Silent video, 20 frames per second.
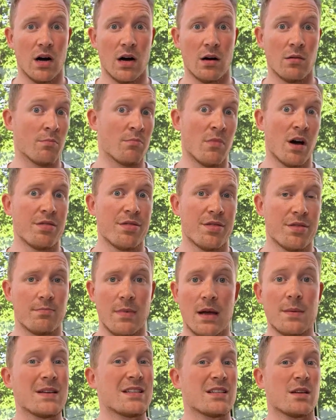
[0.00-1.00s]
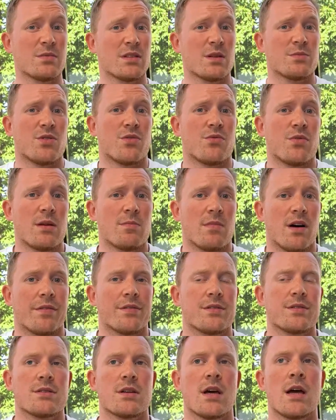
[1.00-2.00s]
a month, maybe sometimes 3
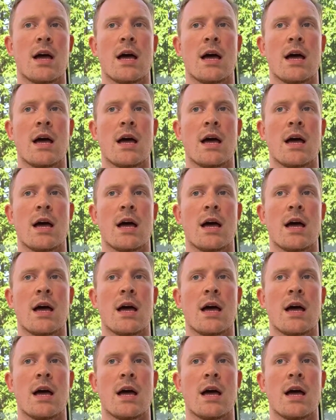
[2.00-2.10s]
months.